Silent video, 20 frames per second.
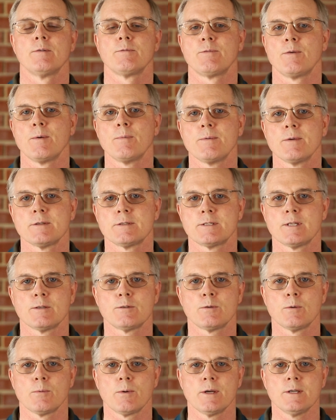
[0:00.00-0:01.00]
from their
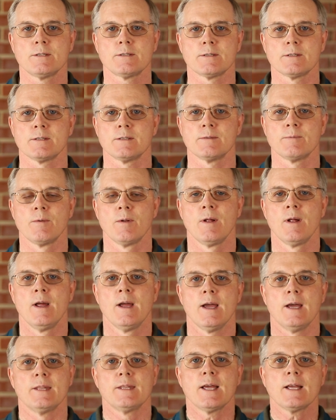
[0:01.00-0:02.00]
situation.
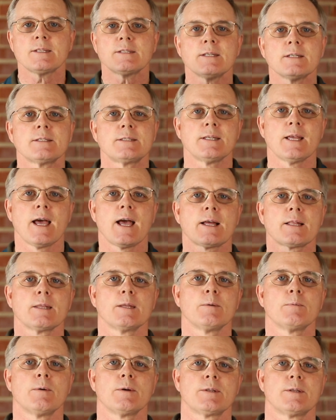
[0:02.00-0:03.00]
And that's
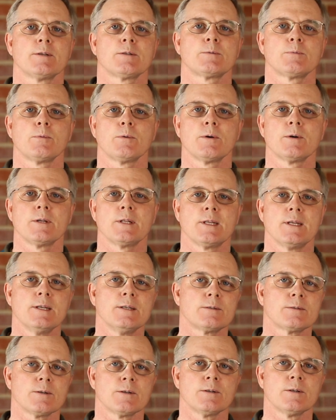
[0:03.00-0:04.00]
exactly what this word
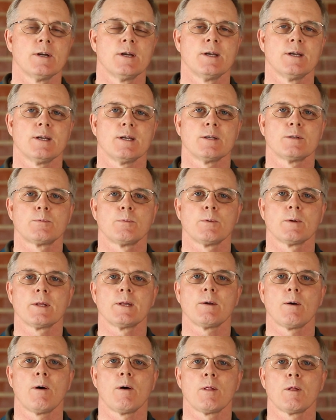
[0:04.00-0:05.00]
ezer is
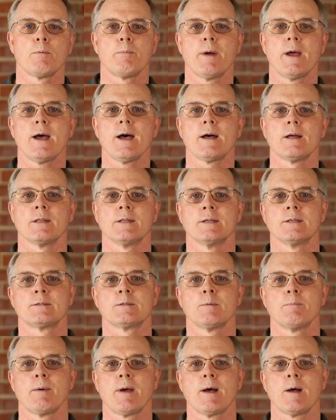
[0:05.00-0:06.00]
really all about. It's
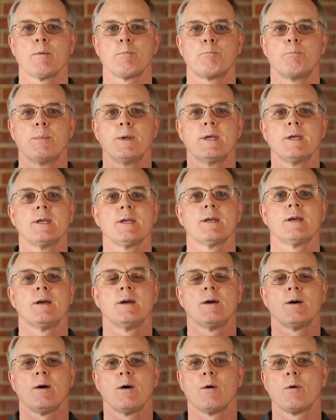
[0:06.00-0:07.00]
about being
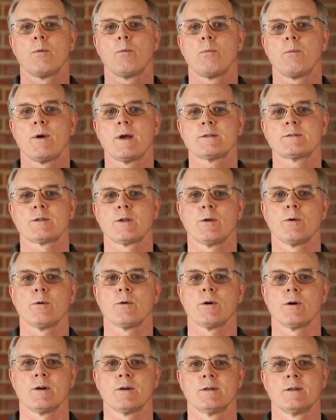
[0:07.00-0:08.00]
a
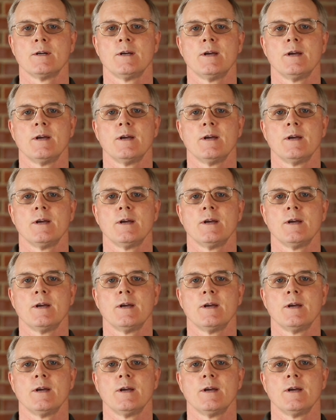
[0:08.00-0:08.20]
rescuer.